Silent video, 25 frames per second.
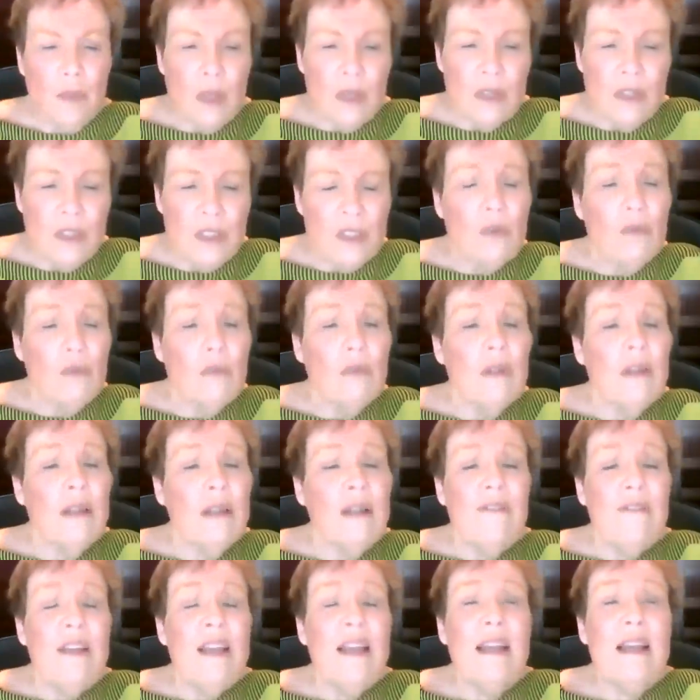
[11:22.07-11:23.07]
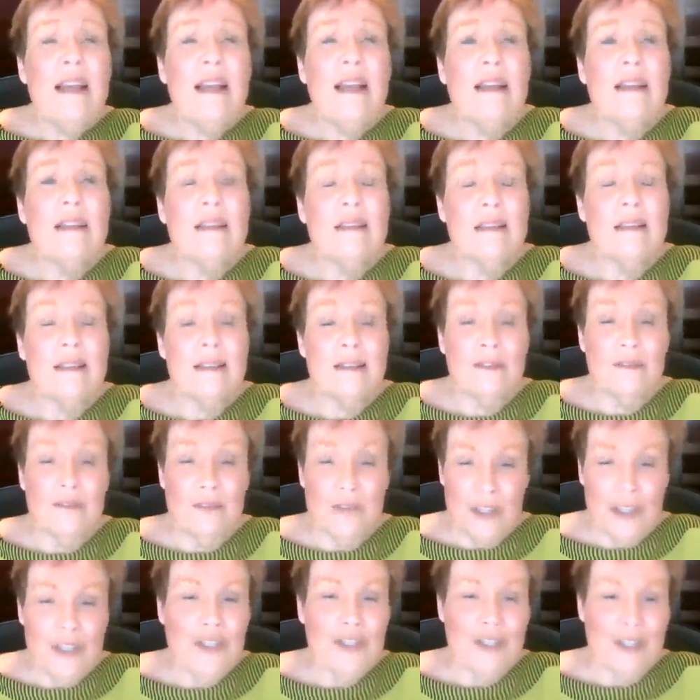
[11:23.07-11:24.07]
So living in
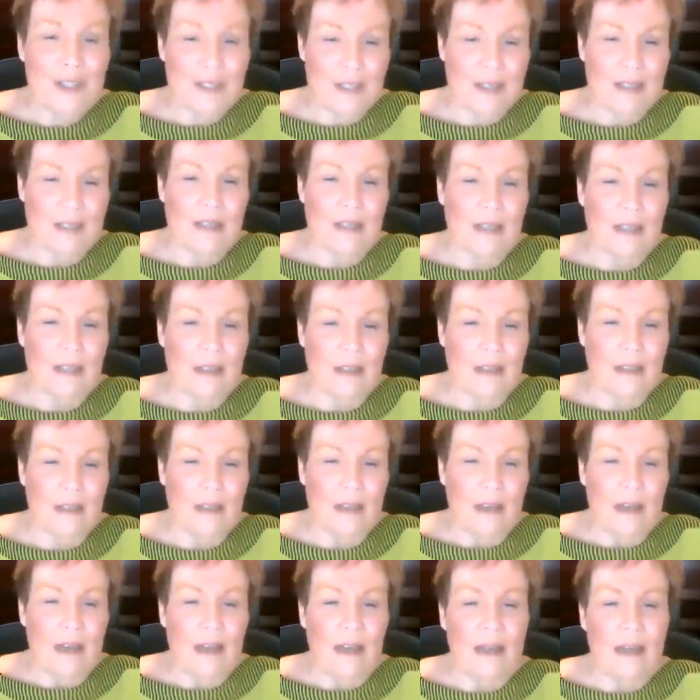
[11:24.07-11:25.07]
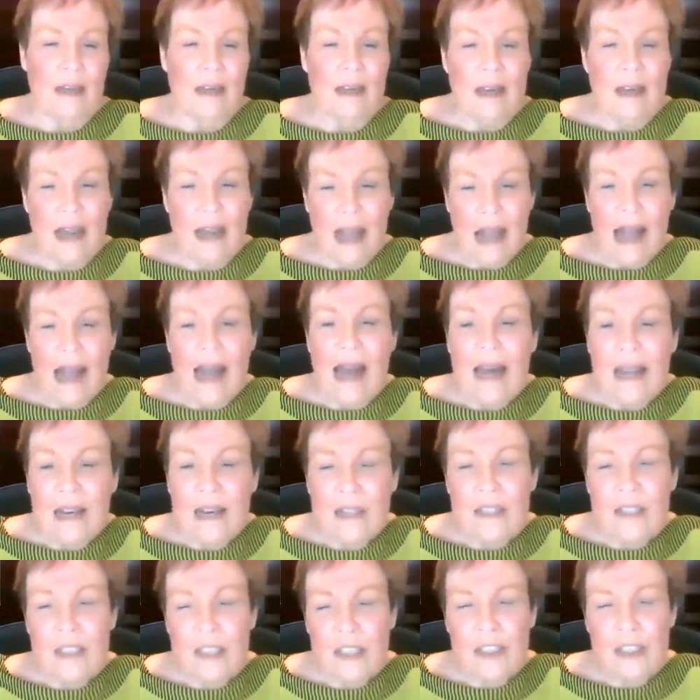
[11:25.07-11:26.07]
sufficiency, in an
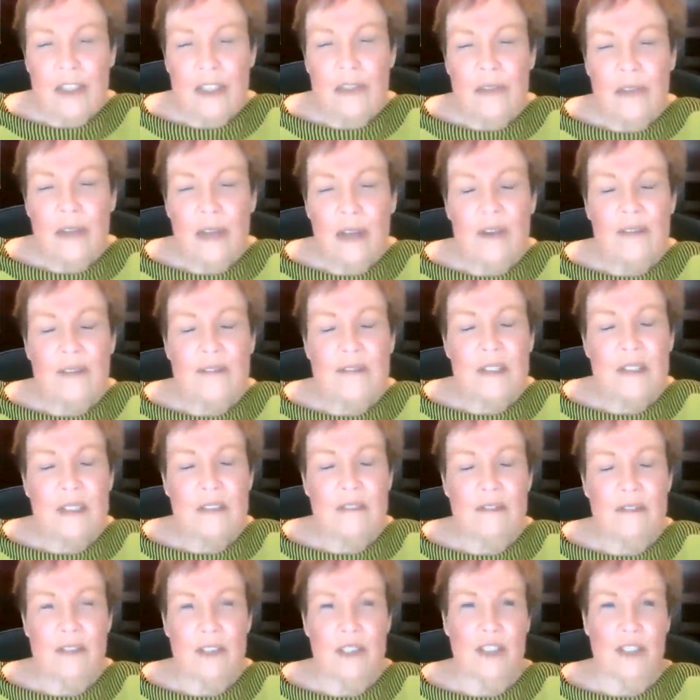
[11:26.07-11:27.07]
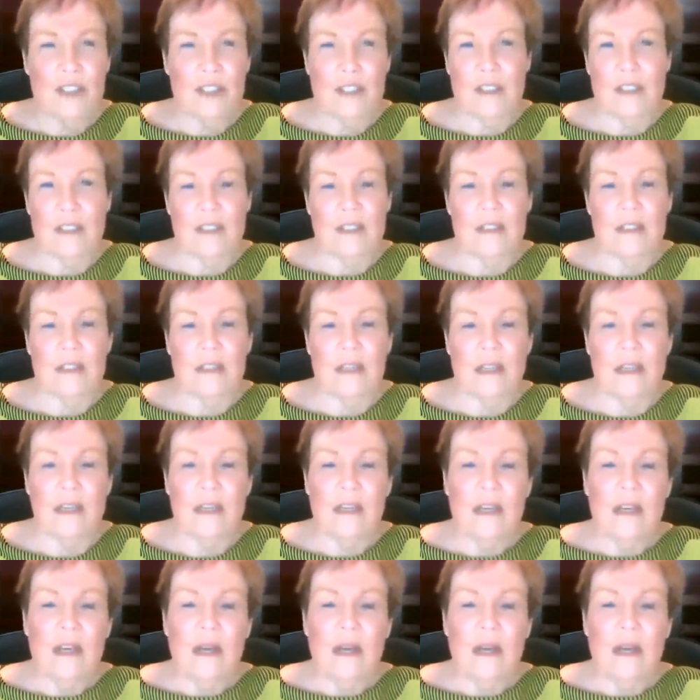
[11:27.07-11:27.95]
attitude of sufficiency,